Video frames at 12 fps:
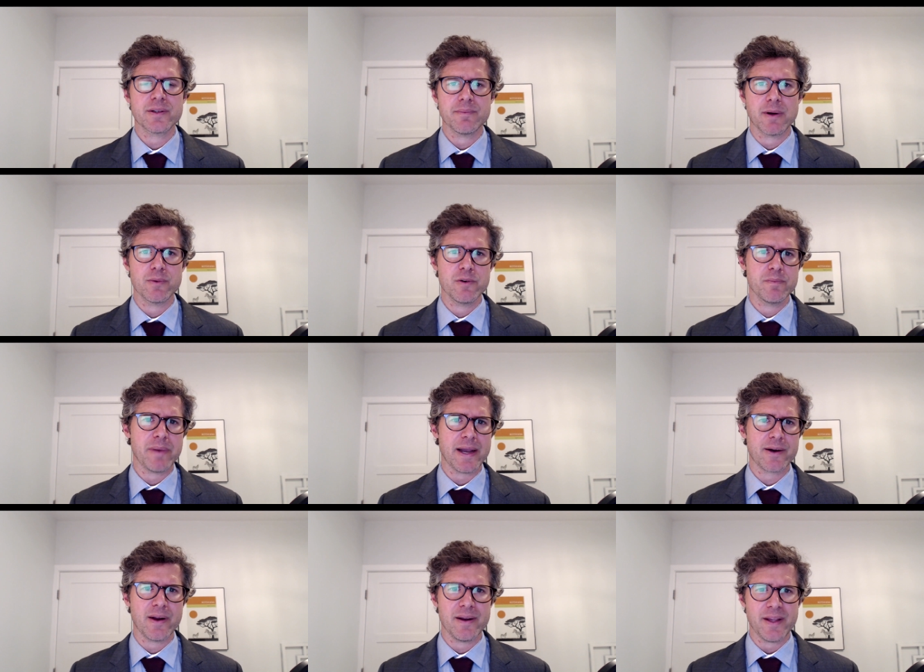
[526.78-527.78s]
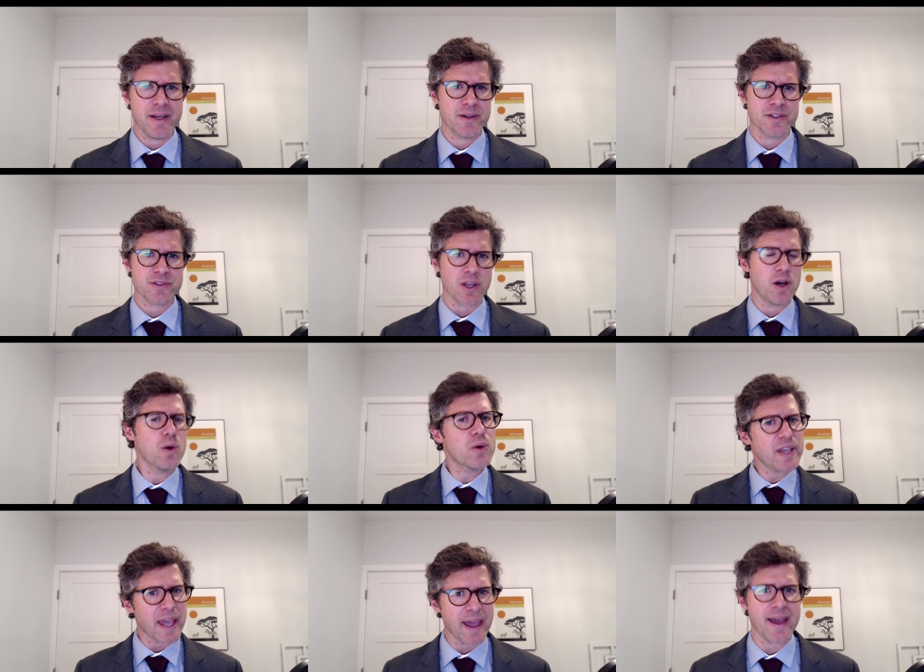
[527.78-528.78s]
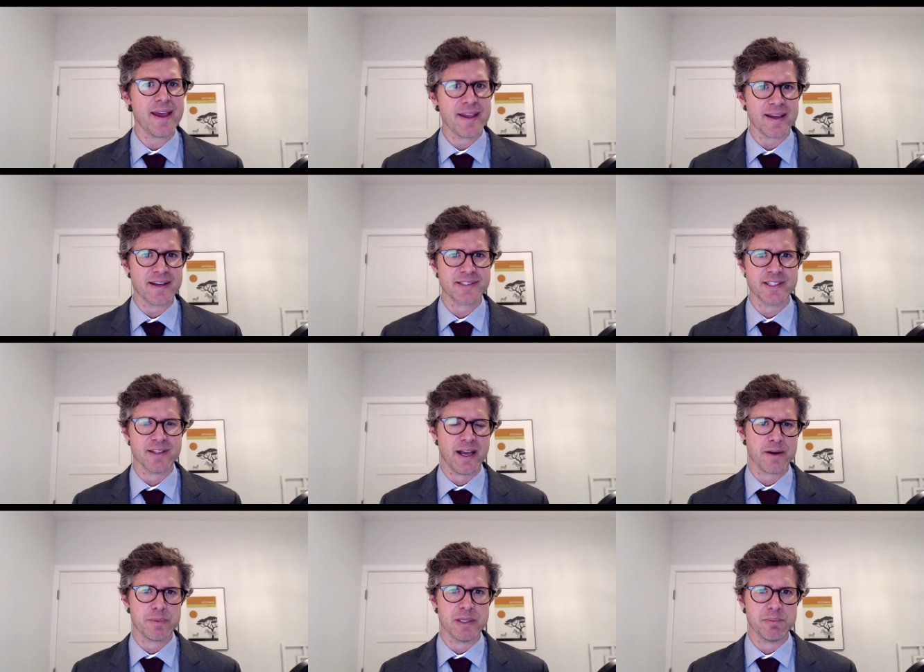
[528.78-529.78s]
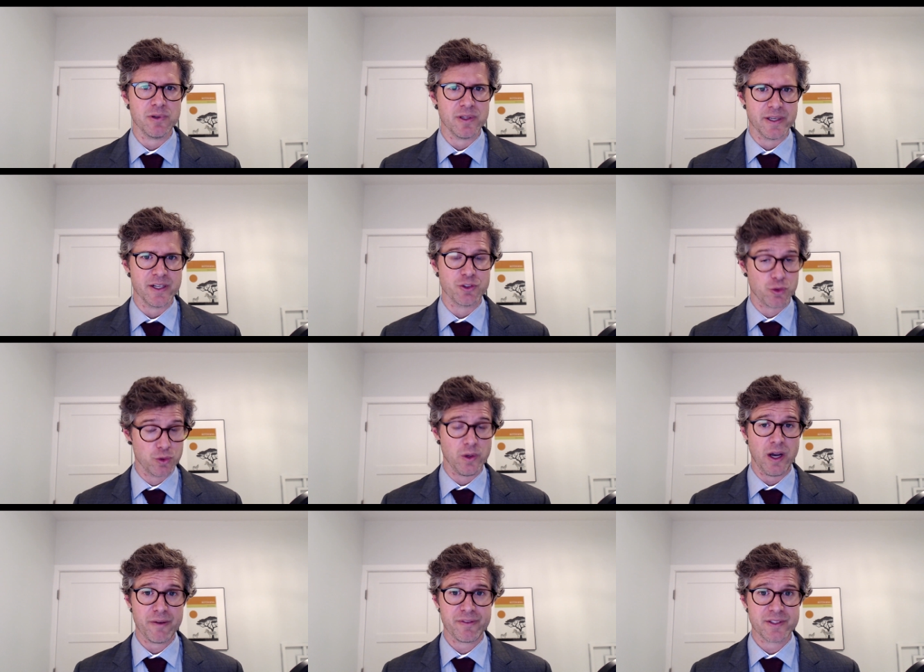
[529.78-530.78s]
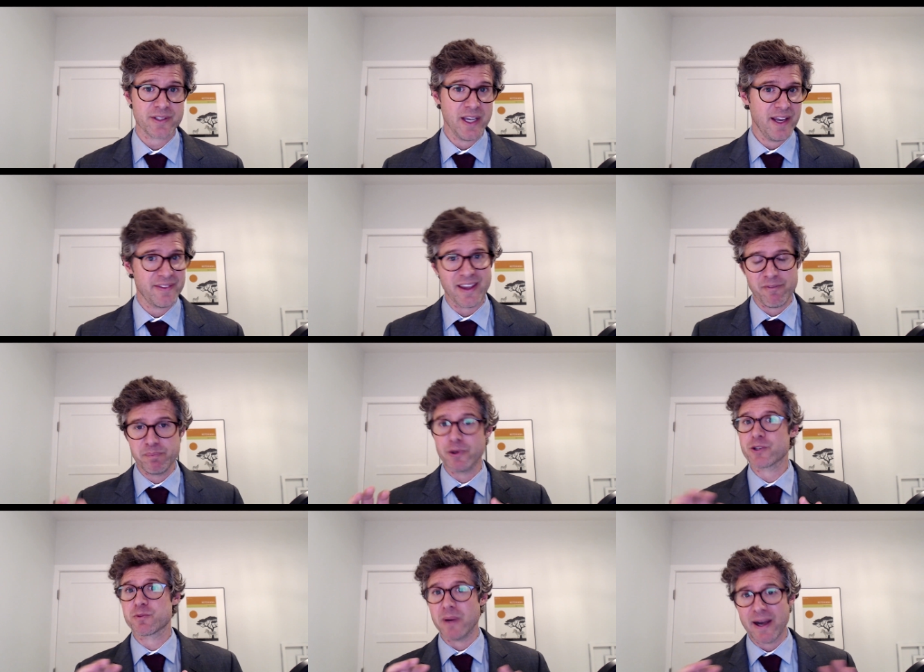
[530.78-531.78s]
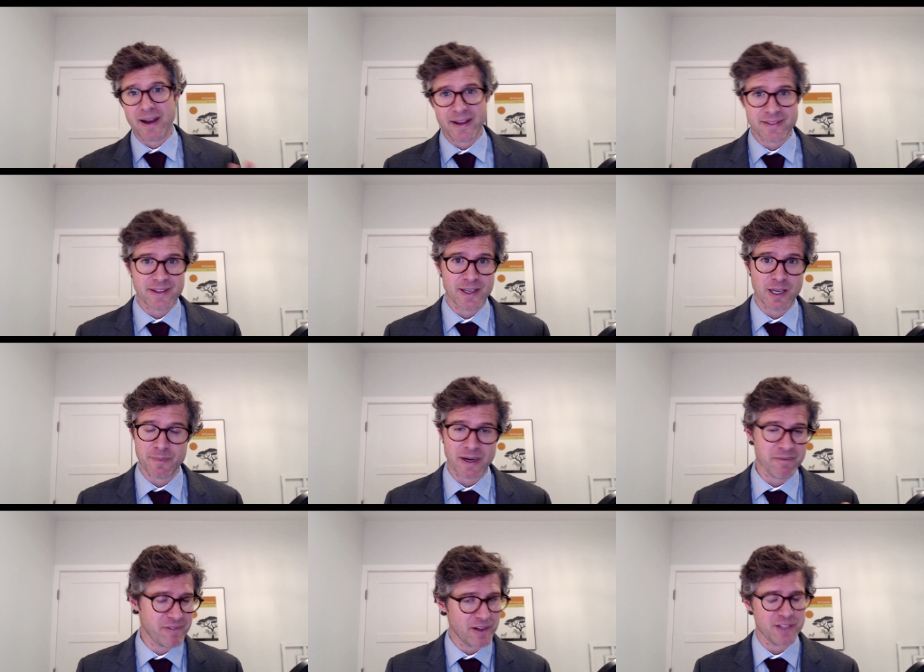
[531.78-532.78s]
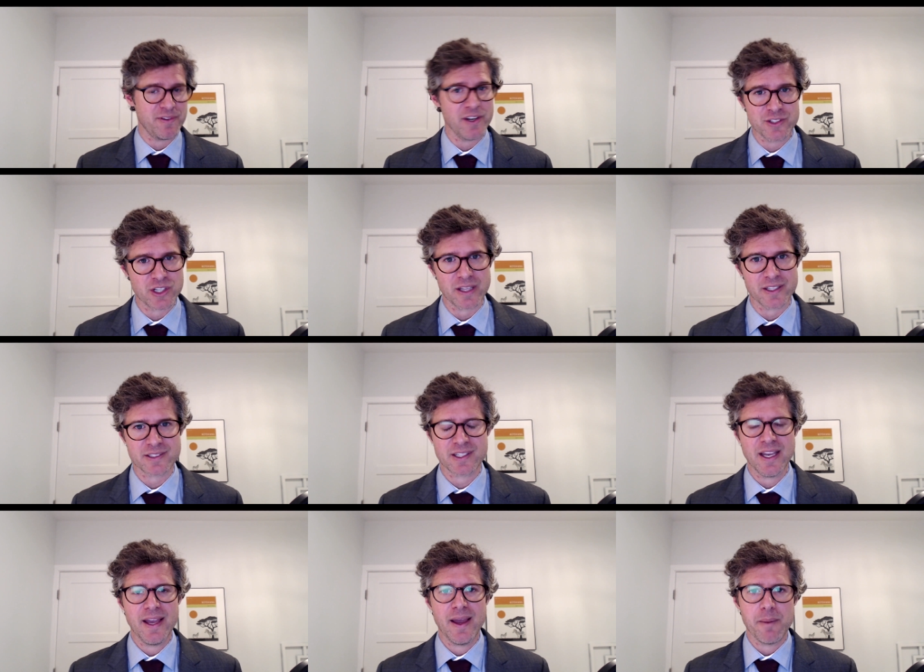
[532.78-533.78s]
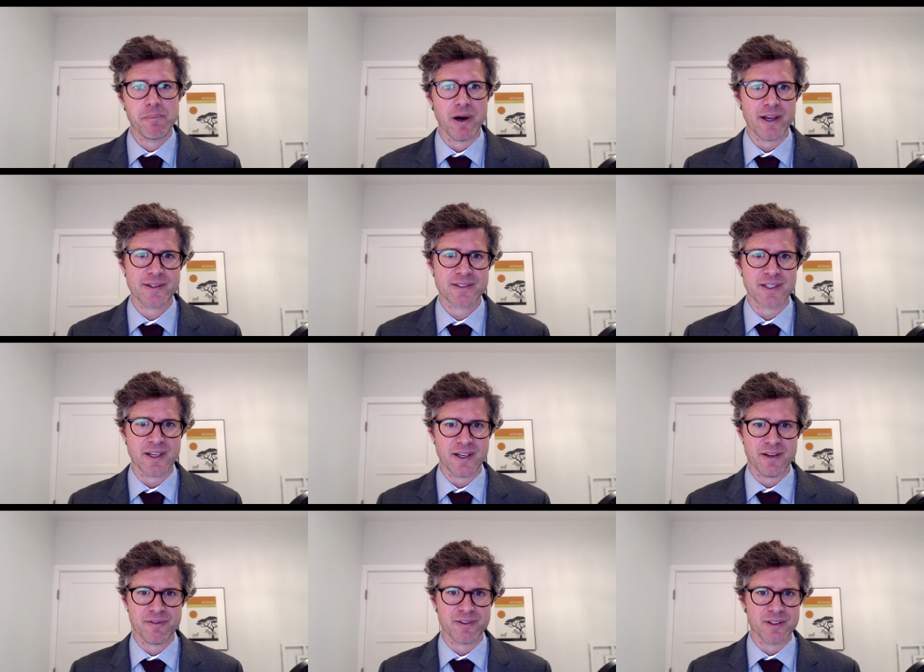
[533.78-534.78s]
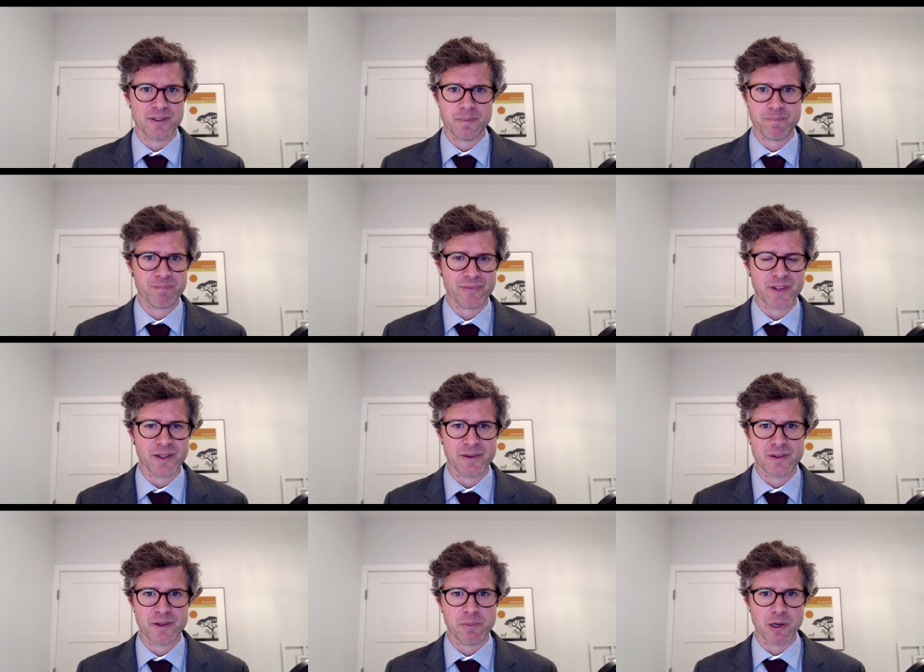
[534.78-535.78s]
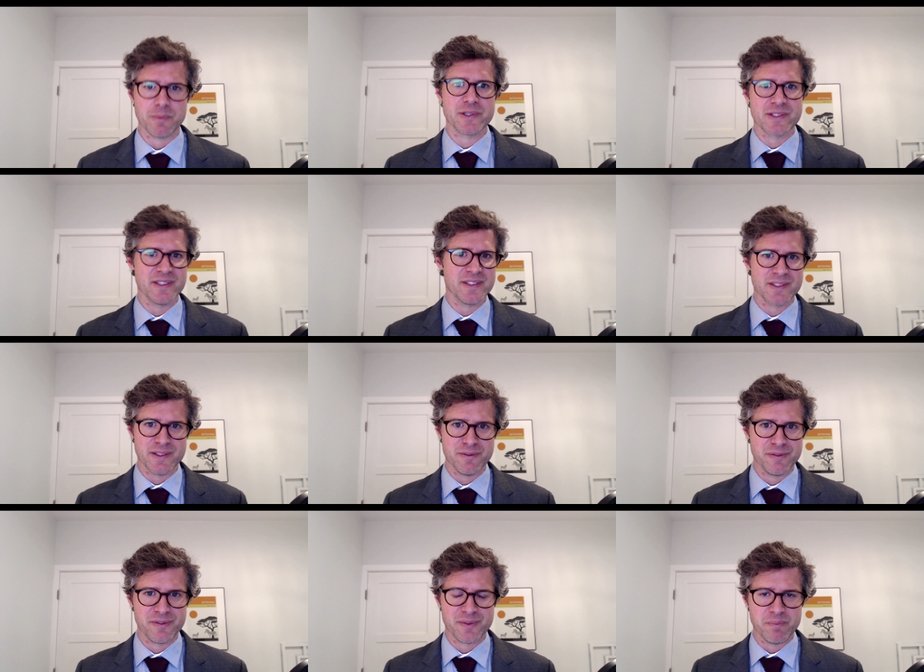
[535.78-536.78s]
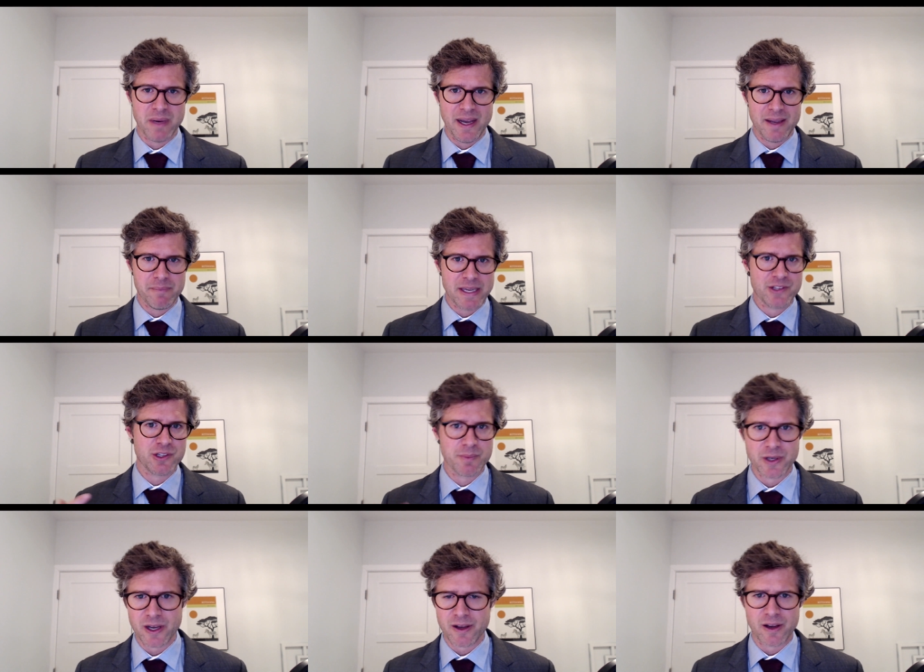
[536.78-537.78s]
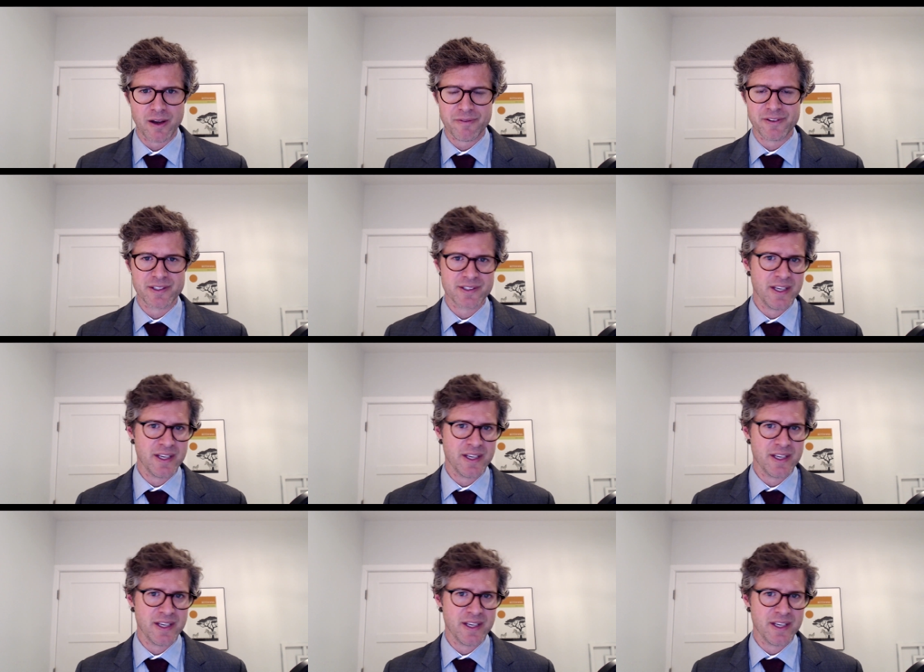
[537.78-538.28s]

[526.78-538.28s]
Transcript: My room background here is okay. I see a lot of people in a true office. They have books behind them, and I'm very, very jealous. But for the purposes of my makeshift office,